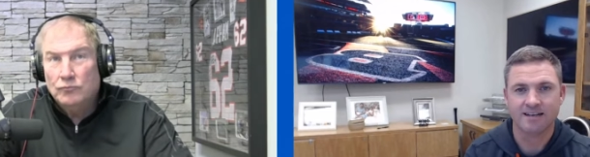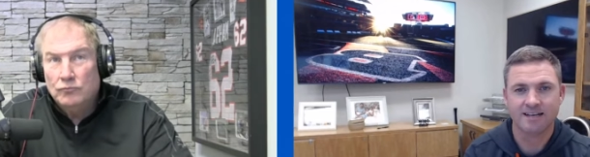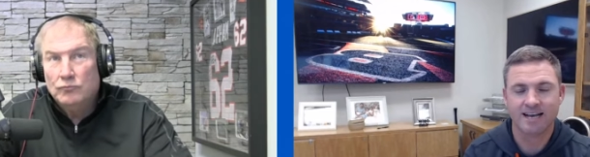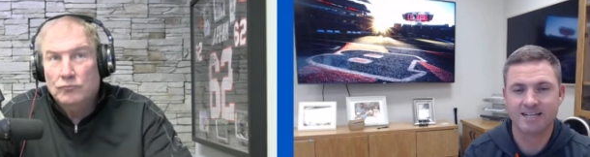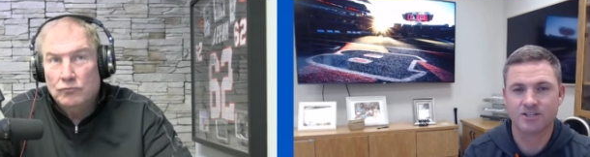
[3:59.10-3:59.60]

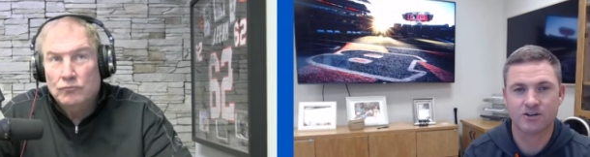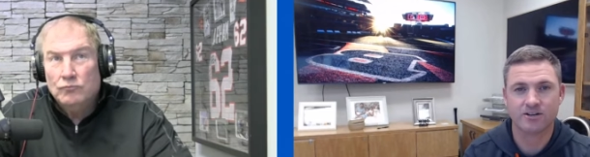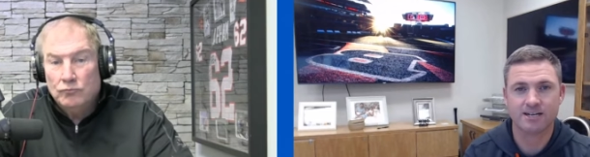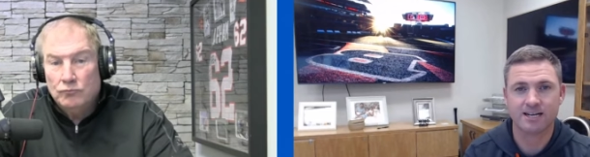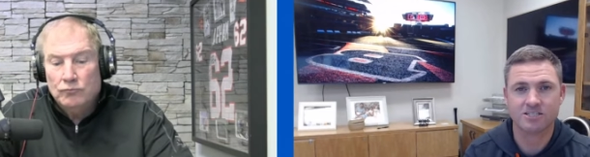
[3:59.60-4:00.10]
Speaker 1: internally
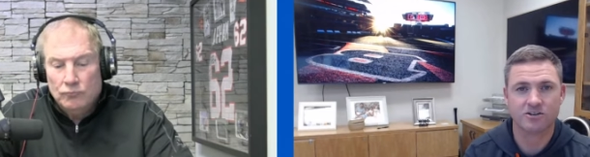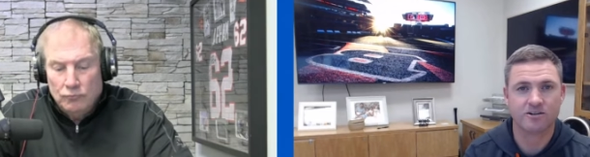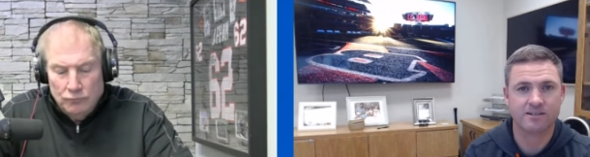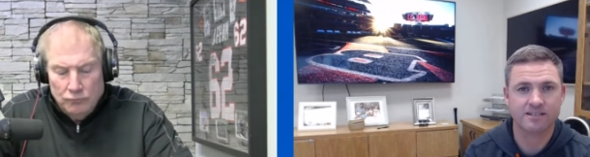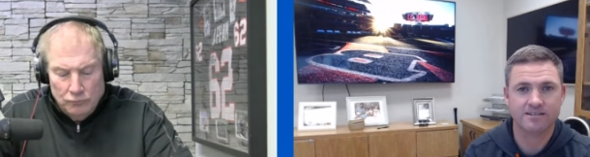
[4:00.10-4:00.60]
and
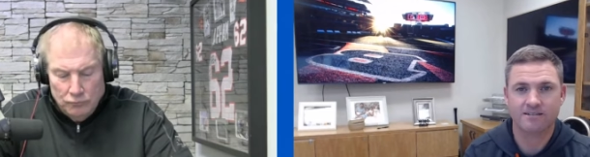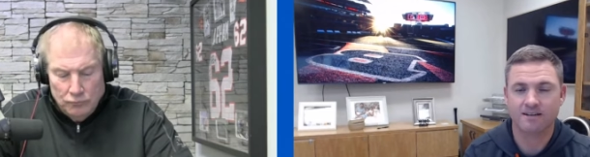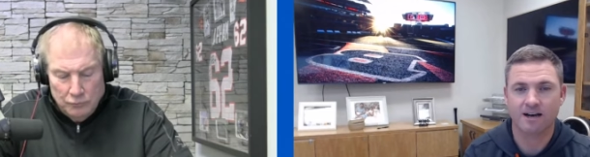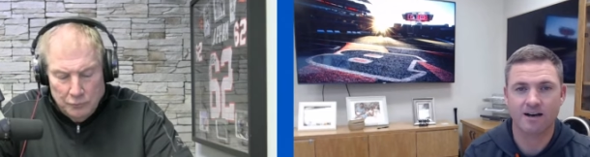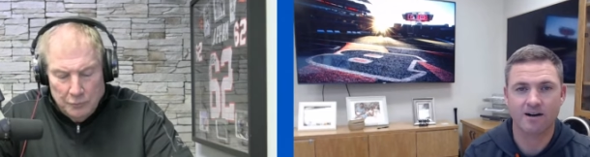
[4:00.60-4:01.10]
externally,
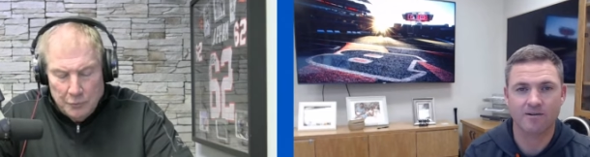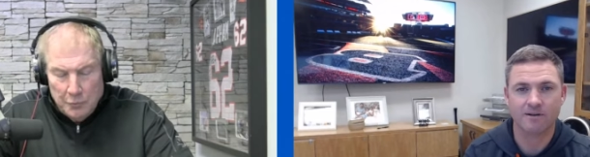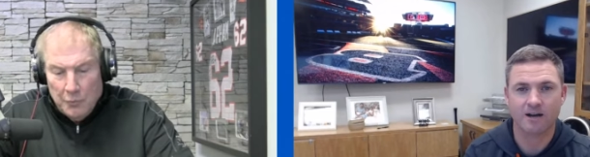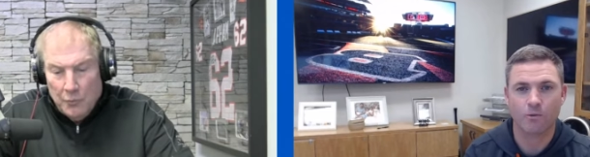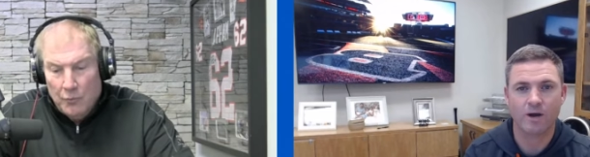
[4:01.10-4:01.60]
uh,
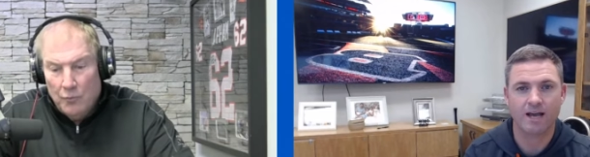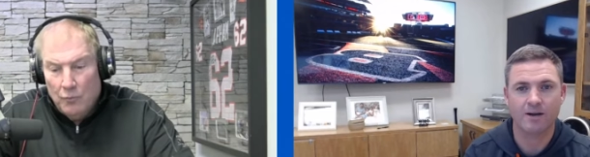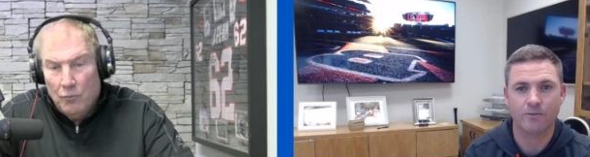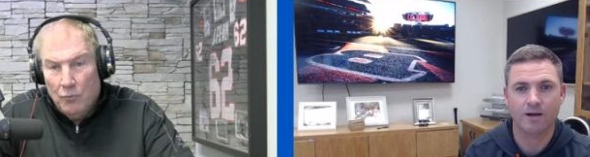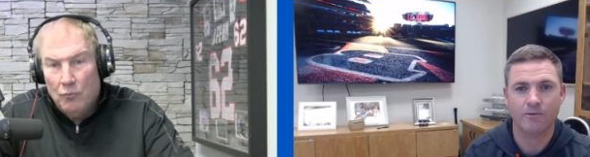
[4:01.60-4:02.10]
kind of weigh,
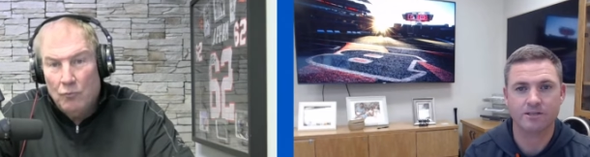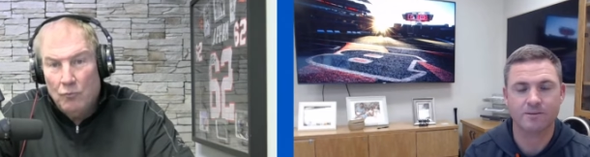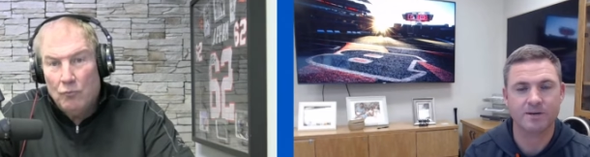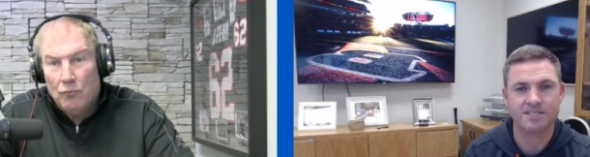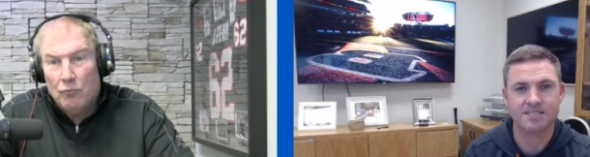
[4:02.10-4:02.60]
weigh what the
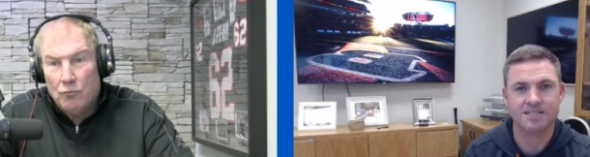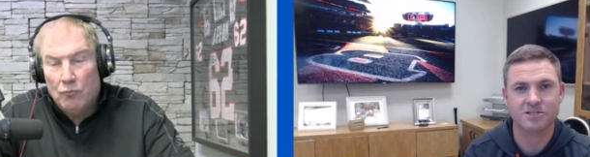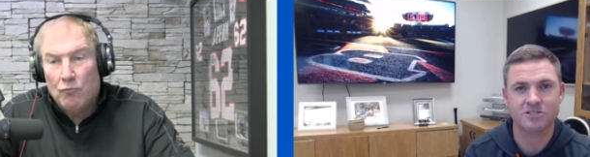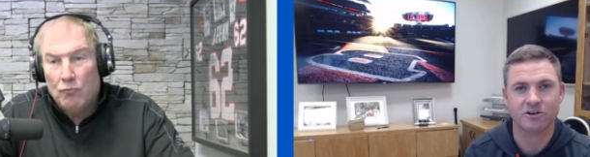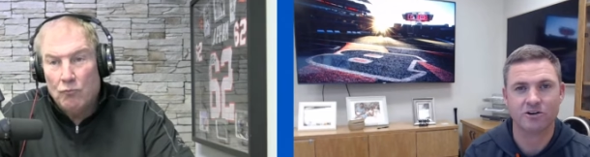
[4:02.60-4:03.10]
best decisions are.